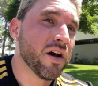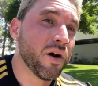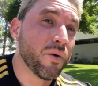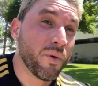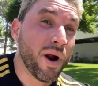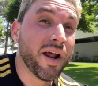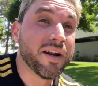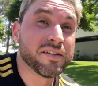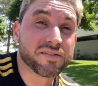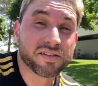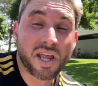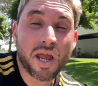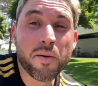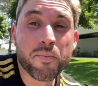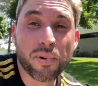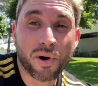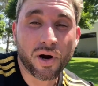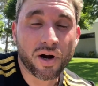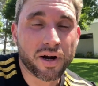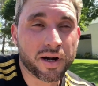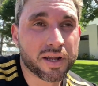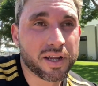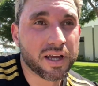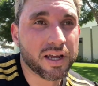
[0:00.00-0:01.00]
ride a skate
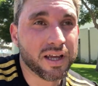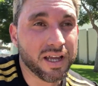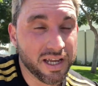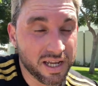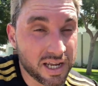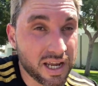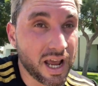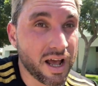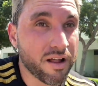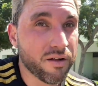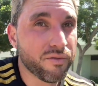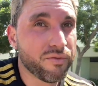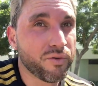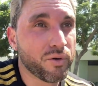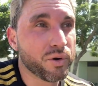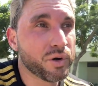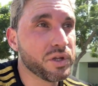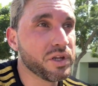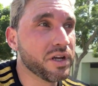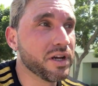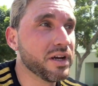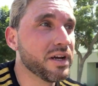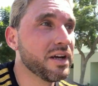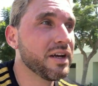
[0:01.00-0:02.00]
park in
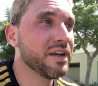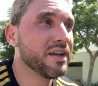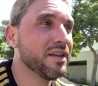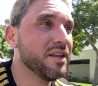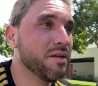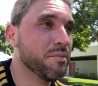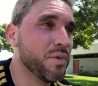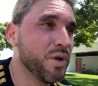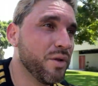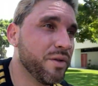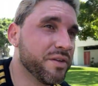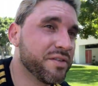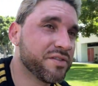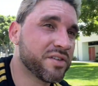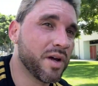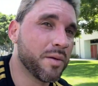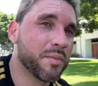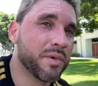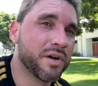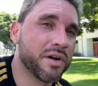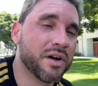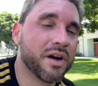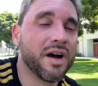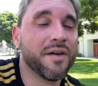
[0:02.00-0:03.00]
California in the middle of the
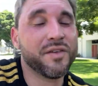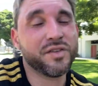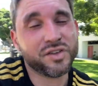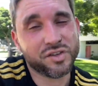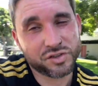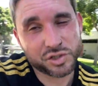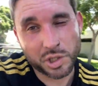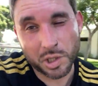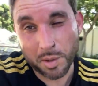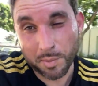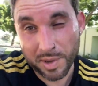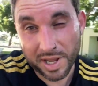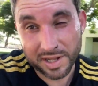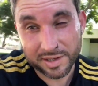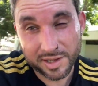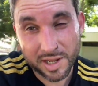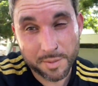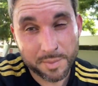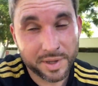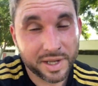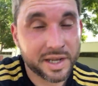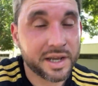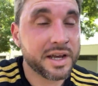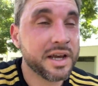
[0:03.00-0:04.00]
summer, obviously during a
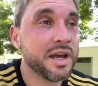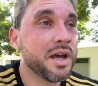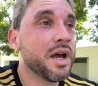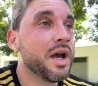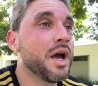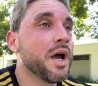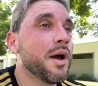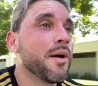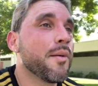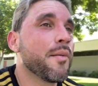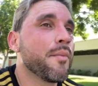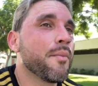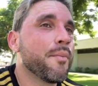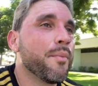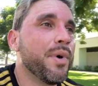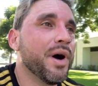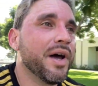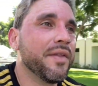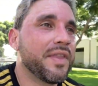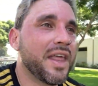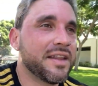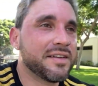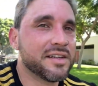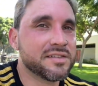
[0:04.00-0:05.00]
pandemic,
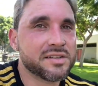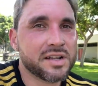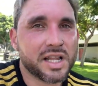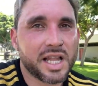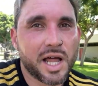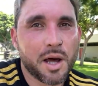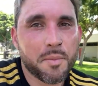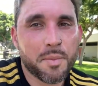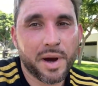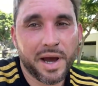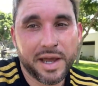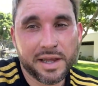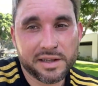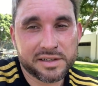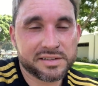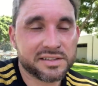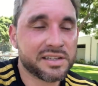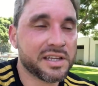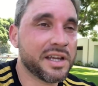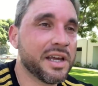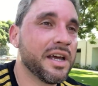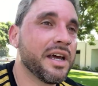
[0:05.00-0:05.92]
but that doesn't allow bikes